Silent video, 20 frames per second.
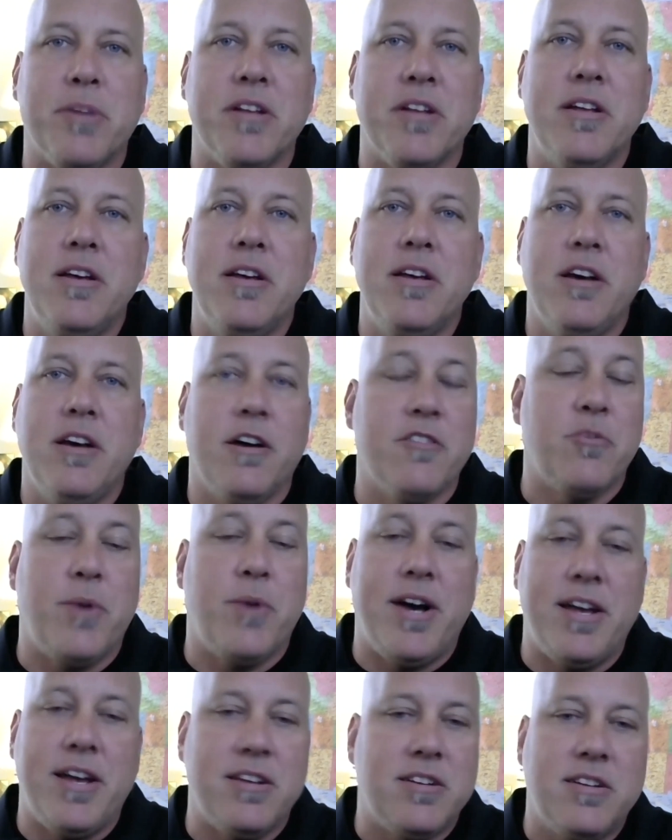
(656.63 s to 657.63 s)
But
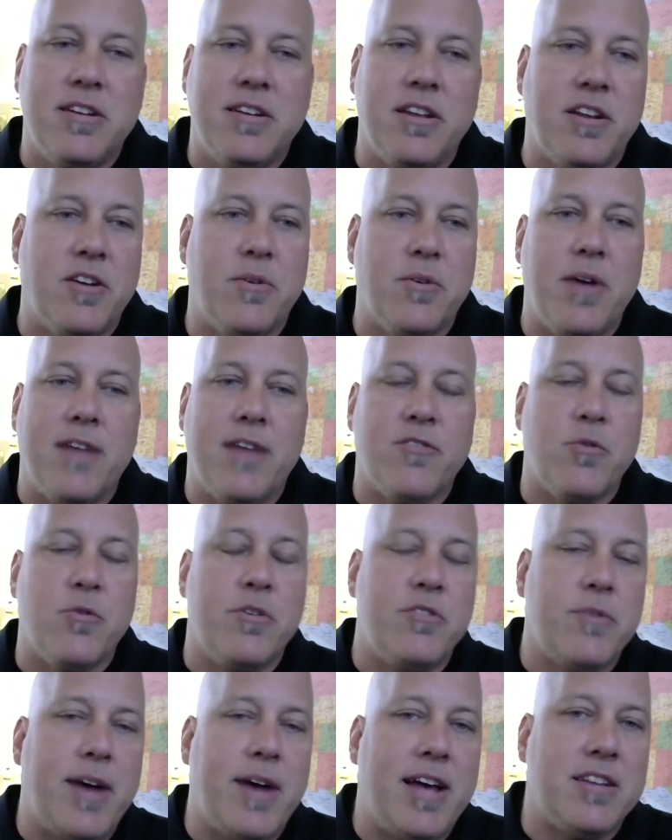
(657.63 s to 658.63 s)
otherwise, you know,
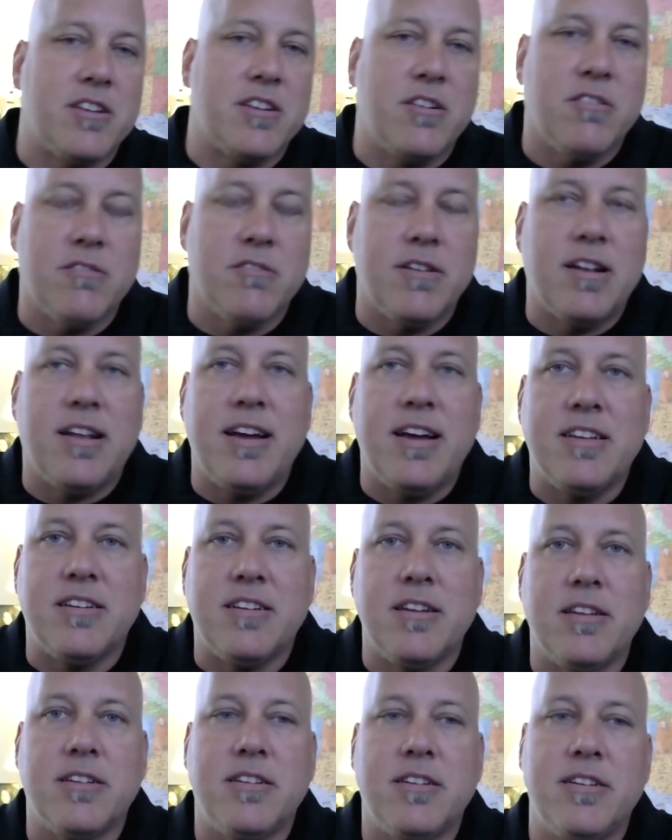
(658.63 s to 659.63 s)
everyone who has a current
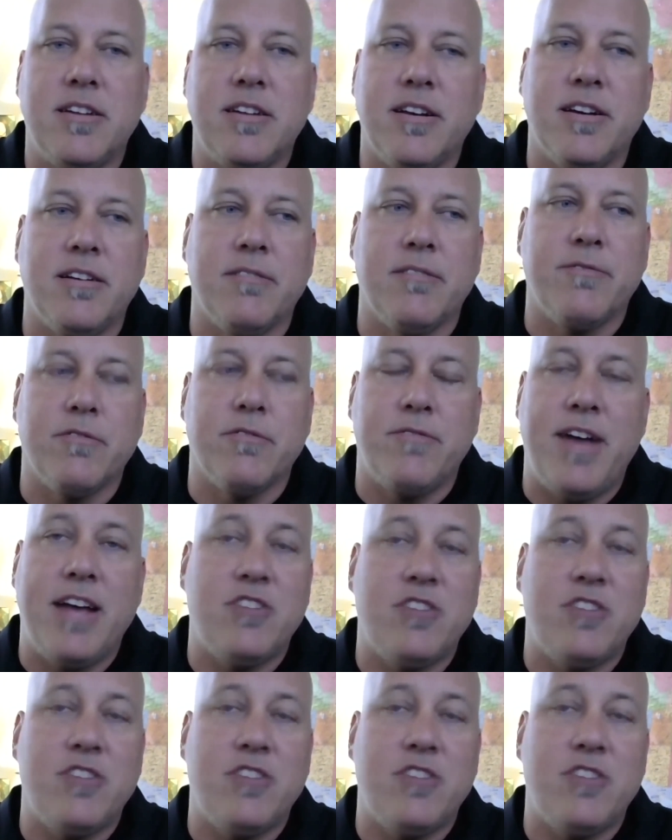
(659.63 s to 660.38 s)
license uh, for Fast